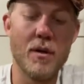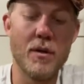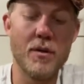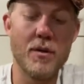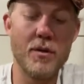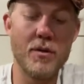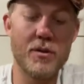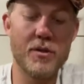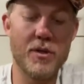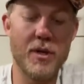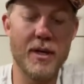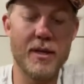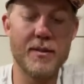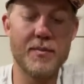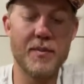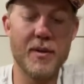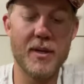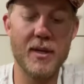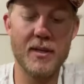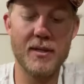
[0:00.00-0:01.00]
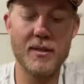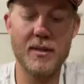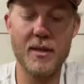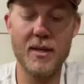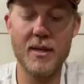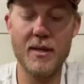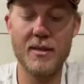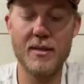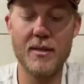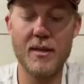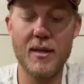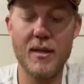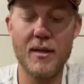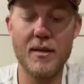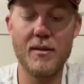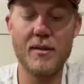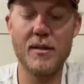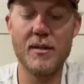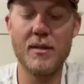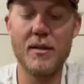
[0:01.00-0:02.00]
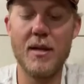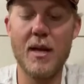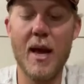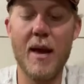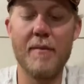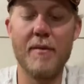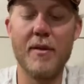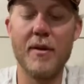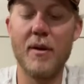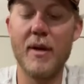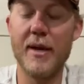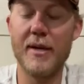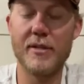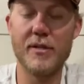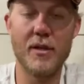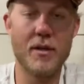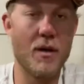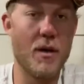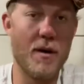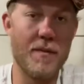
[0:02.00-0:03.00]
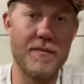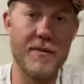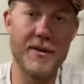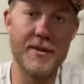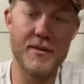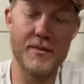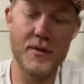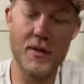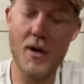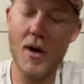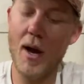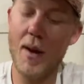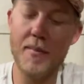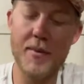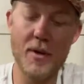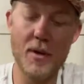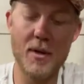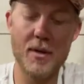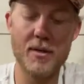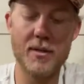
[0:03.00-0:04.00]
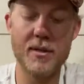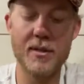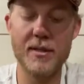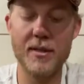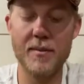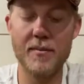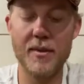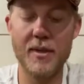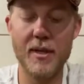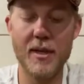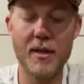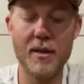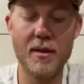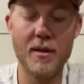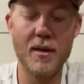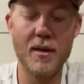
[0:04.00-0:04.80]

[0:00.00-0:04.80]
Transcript: new tricks because of this and just have a little extra confidence when you're hopping onto something.